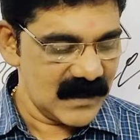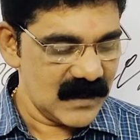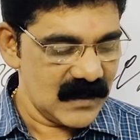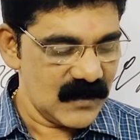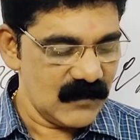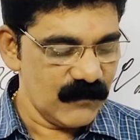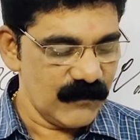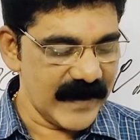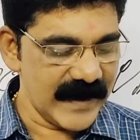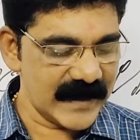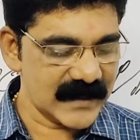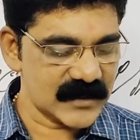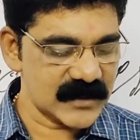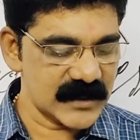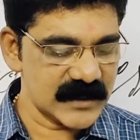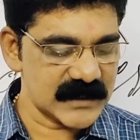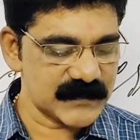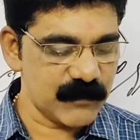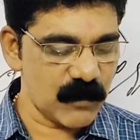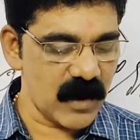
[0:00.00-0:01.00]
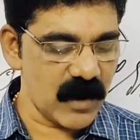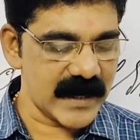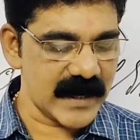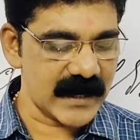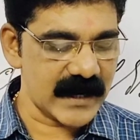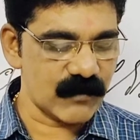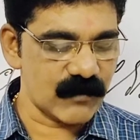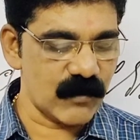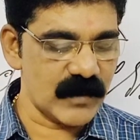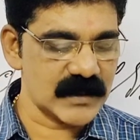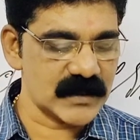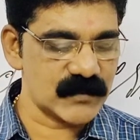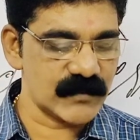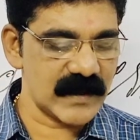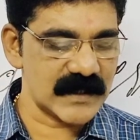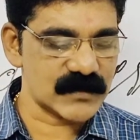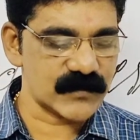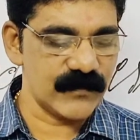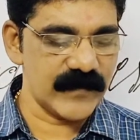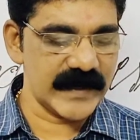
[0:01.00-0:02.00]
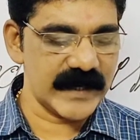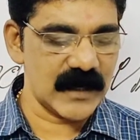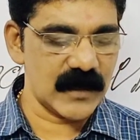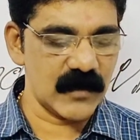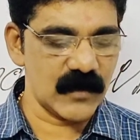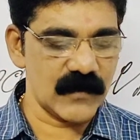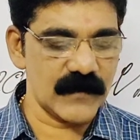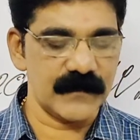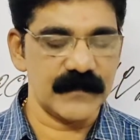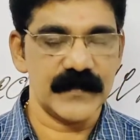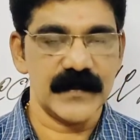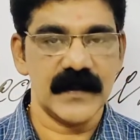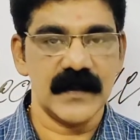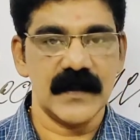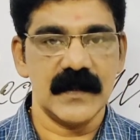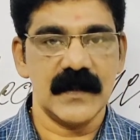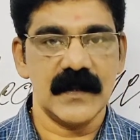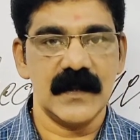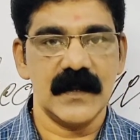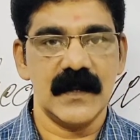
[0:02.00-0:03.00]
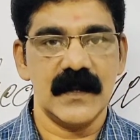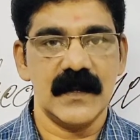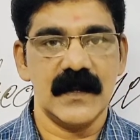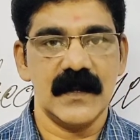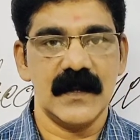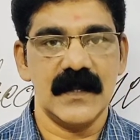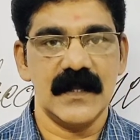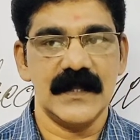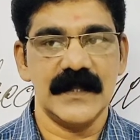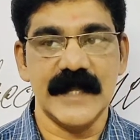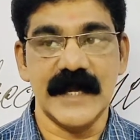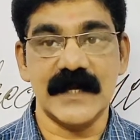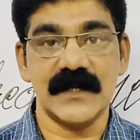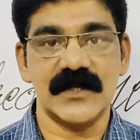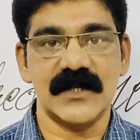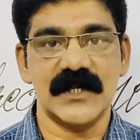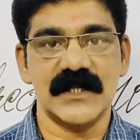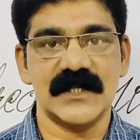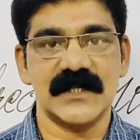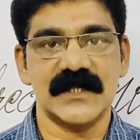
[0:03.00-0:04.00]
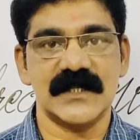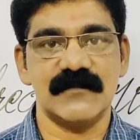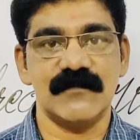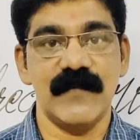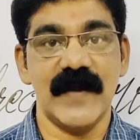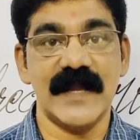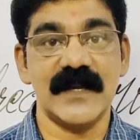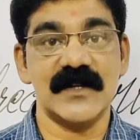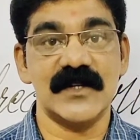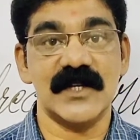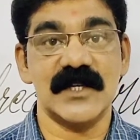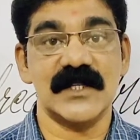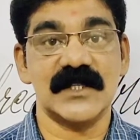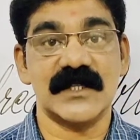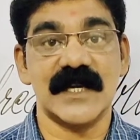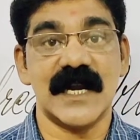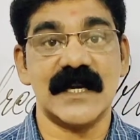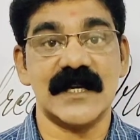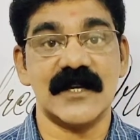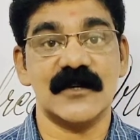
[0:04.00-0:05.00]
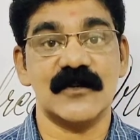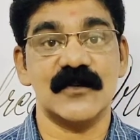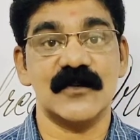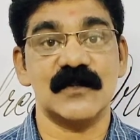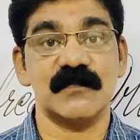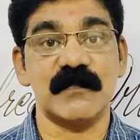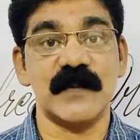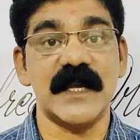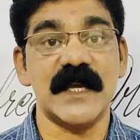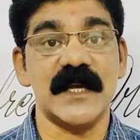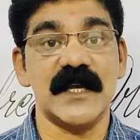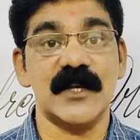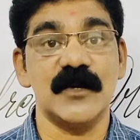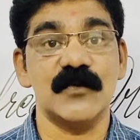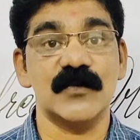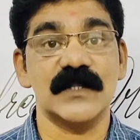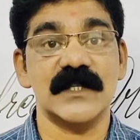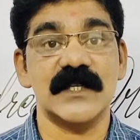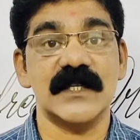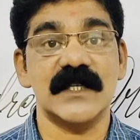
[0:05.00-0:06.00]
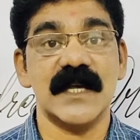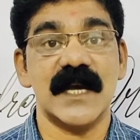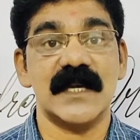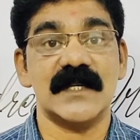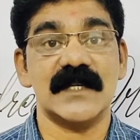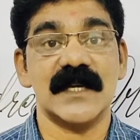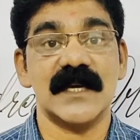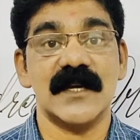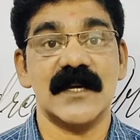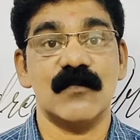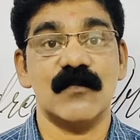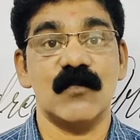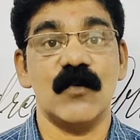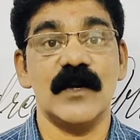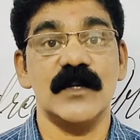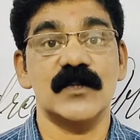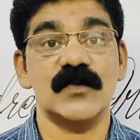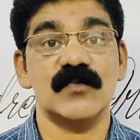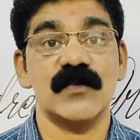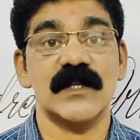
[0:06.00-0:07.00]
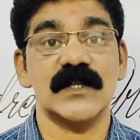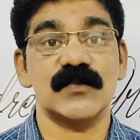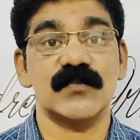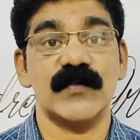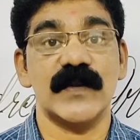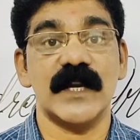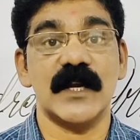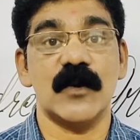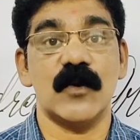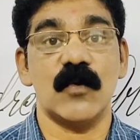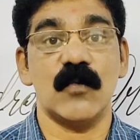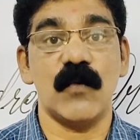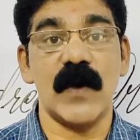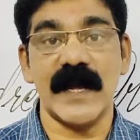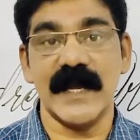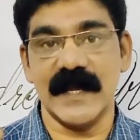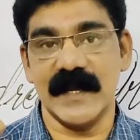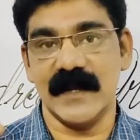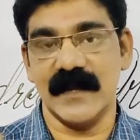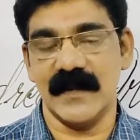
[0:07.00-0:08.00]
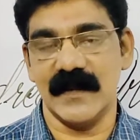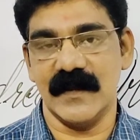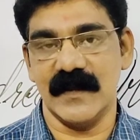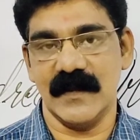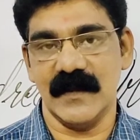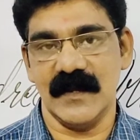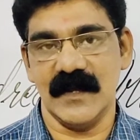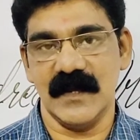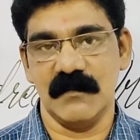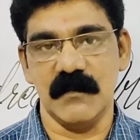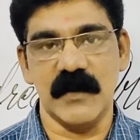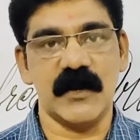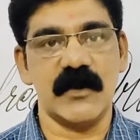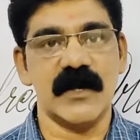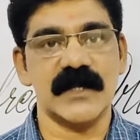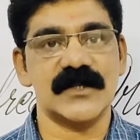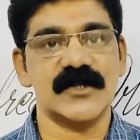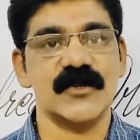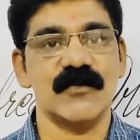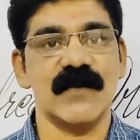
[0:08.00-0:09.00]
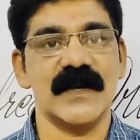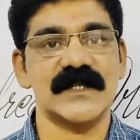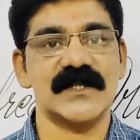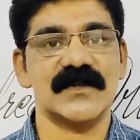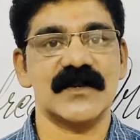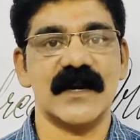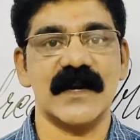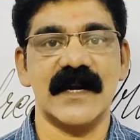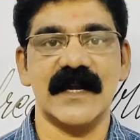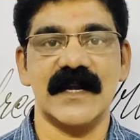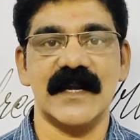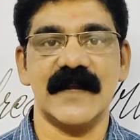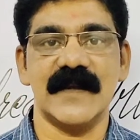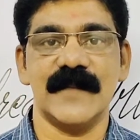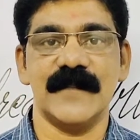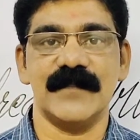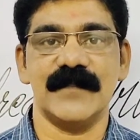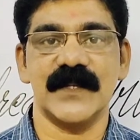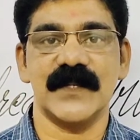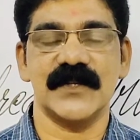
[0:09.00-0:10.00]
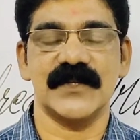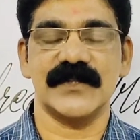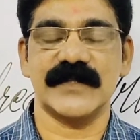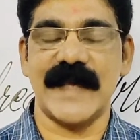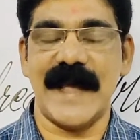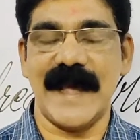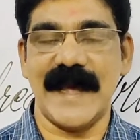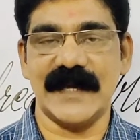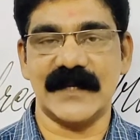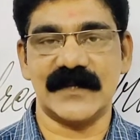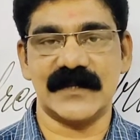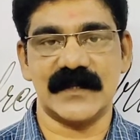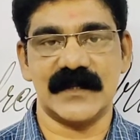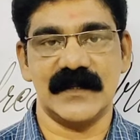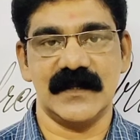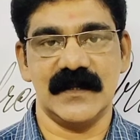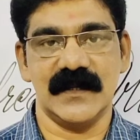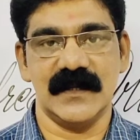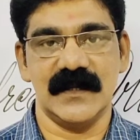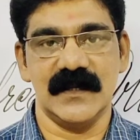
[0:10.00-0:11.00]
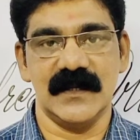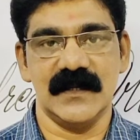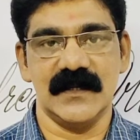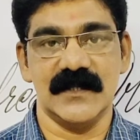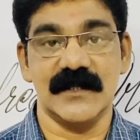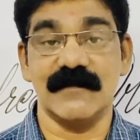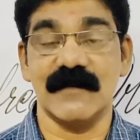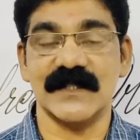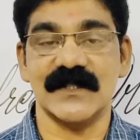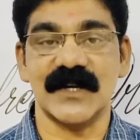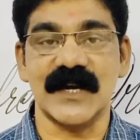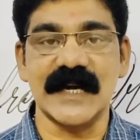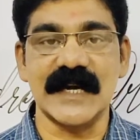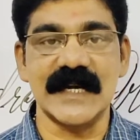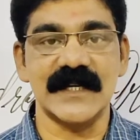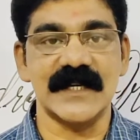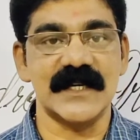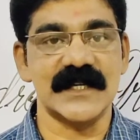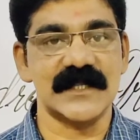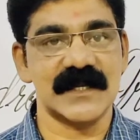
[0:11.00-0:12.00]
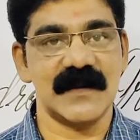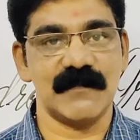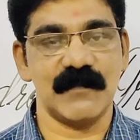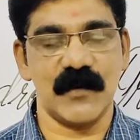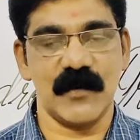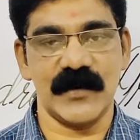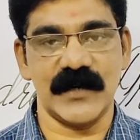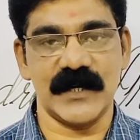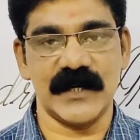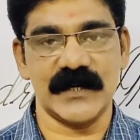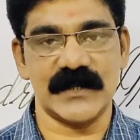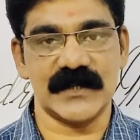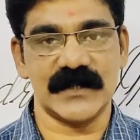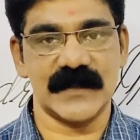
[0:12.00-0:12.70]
When she spoke, her voice was very low. Then when she started to speak, you see that her voice was very low. Why? Because she was really sad. She was really disappointed.